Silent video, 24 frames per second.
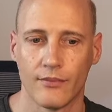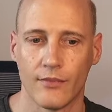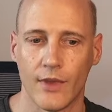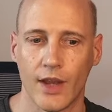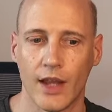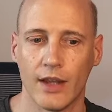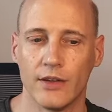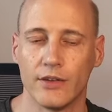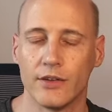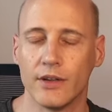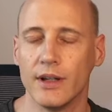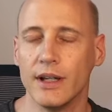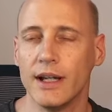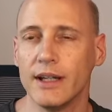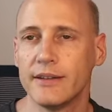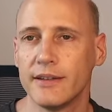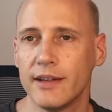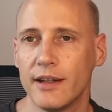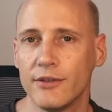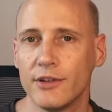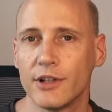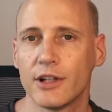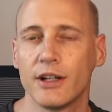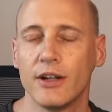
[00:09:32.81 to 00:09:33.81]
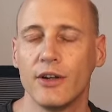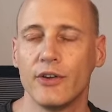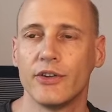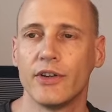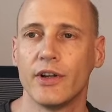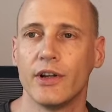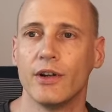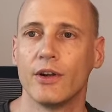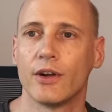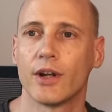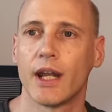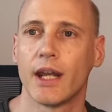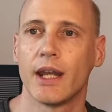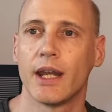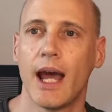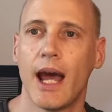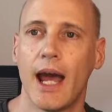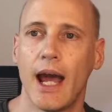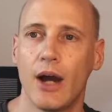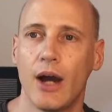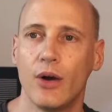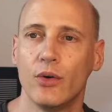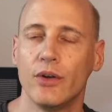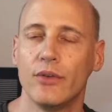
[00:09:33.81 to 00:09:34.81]
So let's have a closer look at
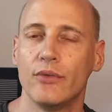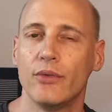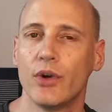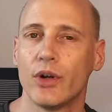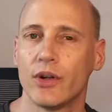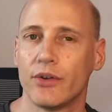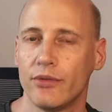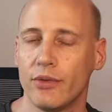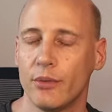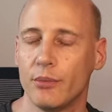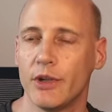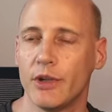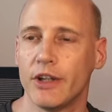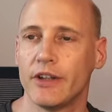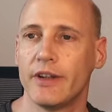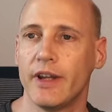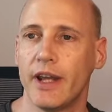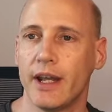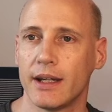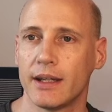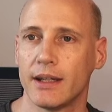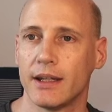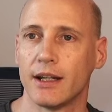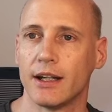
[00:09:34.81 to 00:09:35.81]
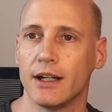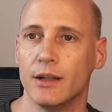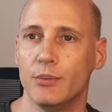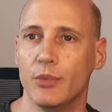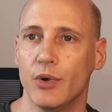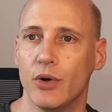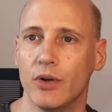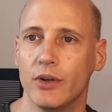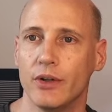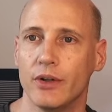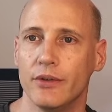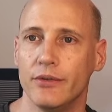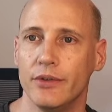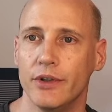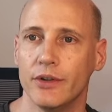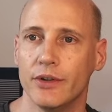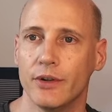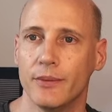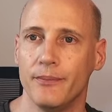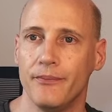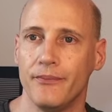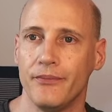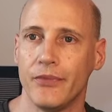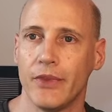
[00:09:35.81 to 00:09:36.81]
how it works from a technical point of view.